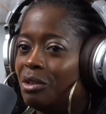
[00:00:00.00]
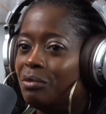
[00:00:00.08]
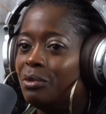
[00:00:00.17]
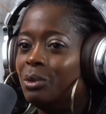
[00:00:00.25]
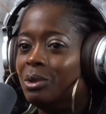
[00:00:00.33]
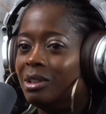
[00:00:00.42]
your
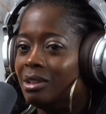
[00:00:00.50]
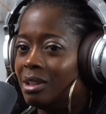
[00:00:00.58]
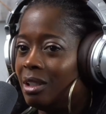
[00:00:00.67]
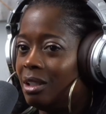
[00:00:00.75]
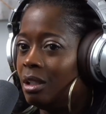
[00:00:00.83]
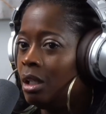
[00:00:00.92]
food
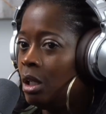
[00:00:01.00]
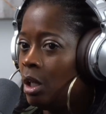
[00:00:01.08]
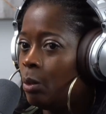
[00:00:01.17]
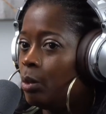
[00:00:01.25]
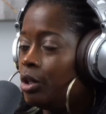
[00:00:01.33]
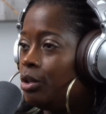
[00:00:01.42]
intake.
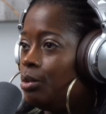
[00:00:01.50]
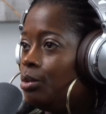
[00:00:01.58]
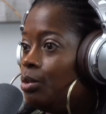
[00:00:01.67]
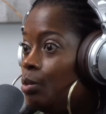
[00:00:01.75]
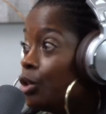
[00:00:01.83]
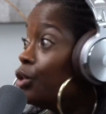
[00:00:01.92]
What you're
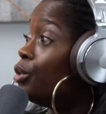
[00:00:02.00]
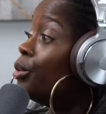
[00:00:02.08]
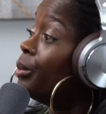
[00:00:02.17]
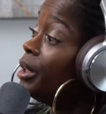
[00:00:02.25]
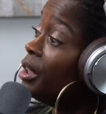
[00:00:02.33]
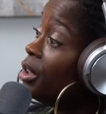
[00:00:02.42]

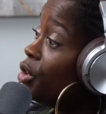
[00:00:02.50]
doing